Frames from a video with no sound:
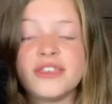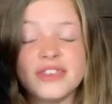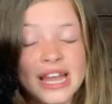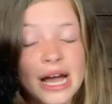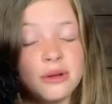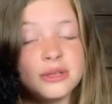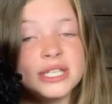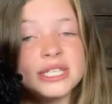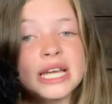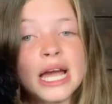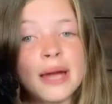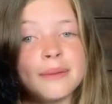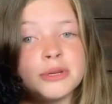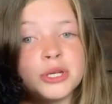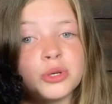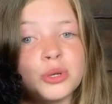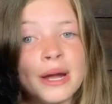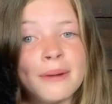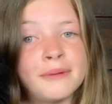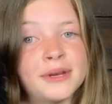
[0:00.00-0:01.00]
Now's the time
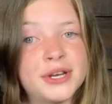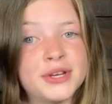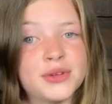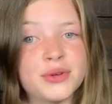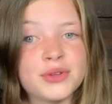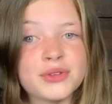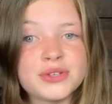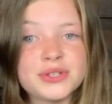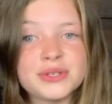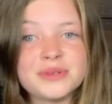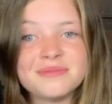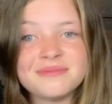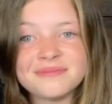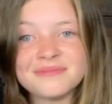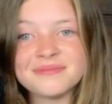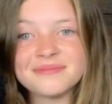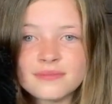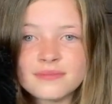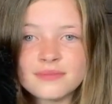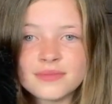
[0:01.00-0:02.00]
to grab an
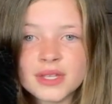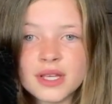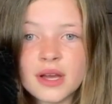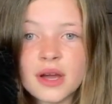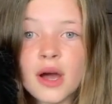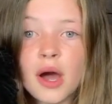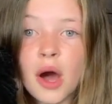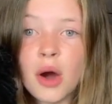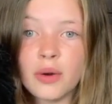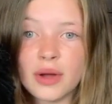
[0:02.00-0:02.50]
adult.